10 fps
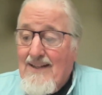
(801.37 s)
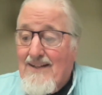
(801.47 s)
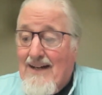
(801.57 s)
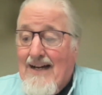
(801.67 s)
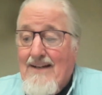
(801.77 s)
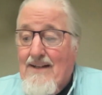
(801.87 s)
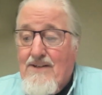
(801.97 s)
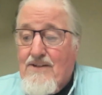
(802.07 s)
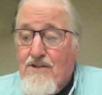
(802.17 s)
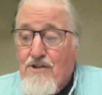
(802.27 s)
It
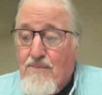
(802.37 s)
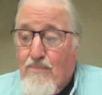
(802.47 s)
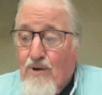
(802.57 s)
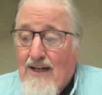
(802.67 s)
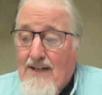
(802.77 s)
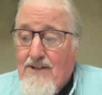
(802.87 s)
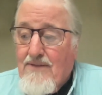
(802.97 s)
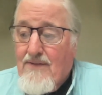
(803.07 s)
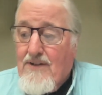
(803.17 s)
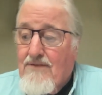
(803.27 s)
highlights the surprise
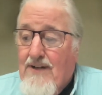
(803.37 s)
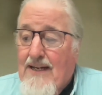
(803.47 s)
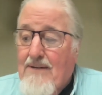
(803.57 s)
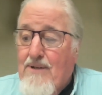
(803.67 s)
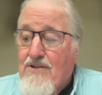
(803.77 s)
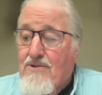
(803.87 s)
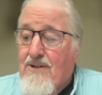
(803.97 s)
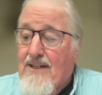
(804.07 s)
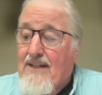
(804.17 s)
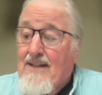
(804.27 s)
of the divine
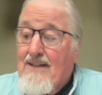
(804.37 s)
mystery.